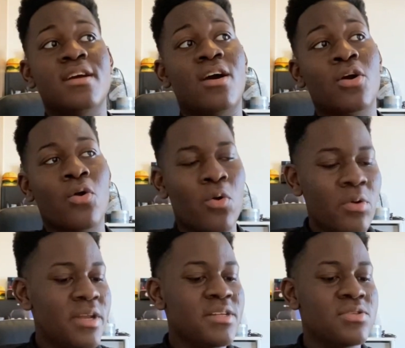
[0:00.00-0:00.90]

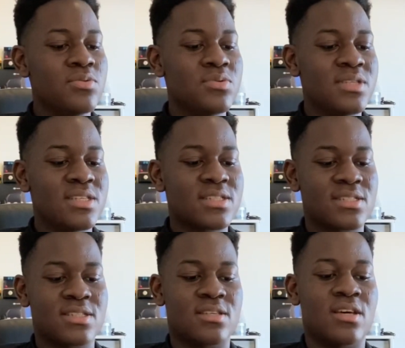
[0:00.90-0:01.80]
according to
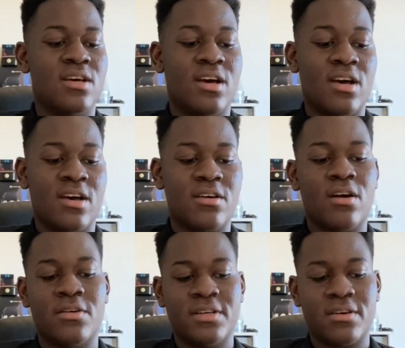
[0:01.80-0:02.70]
this uh,
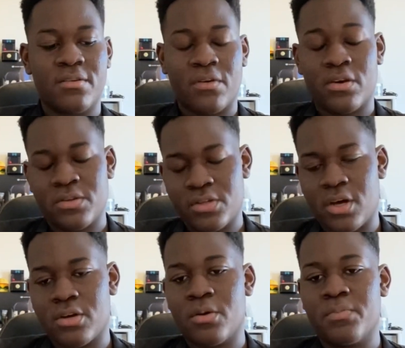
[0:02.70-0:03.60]
on on the
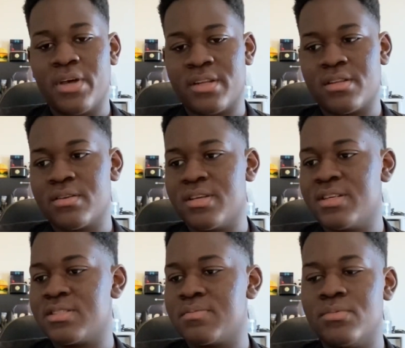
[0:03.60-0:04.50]
dog that
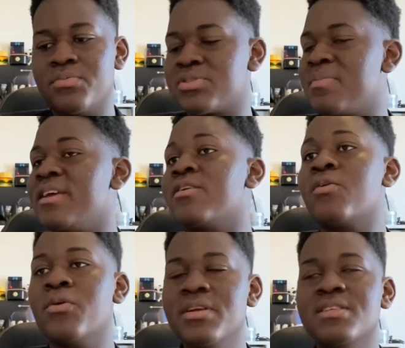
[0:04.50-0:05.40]
this Lucas made,
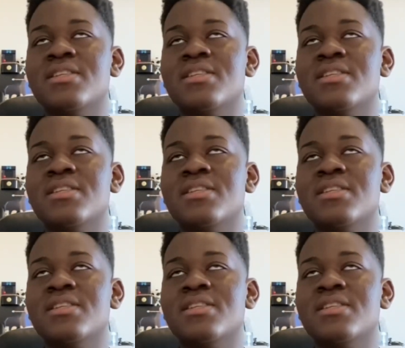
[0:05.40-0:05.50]
according to